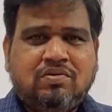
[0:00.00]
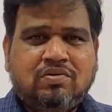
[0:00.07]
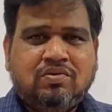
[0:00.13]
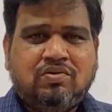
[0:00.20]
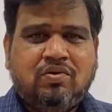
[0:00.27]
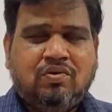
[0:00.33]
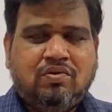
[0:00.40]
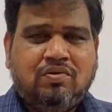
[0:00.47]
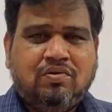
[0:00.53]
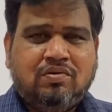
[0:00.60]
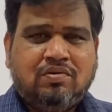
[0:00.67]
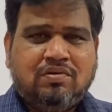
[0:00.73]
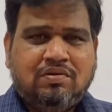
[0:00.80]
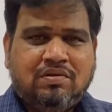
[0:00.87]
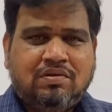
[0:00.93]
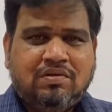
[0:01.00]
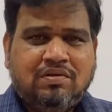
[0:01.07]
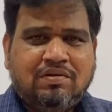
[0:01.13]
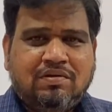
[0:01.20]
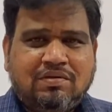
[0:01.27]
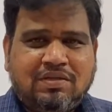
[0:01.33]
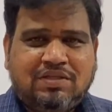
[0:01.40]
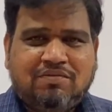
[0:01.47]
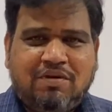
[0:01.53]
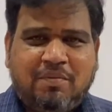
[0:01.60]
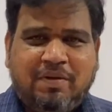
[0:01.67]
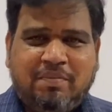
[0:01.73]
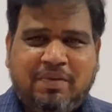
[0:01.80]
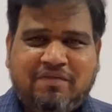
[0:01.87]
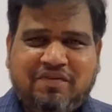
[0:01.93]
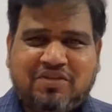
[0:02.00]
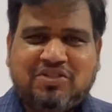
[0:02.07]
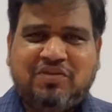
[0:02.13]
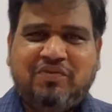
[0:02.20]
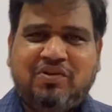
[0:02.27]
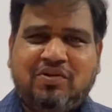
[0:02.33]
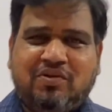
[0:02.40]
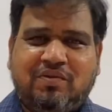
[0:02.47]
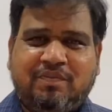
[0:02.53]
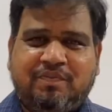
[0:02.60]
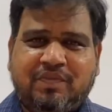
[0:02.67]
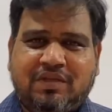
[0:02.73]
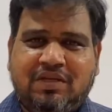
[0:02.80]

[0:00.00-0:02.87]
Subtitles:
So this will be my first video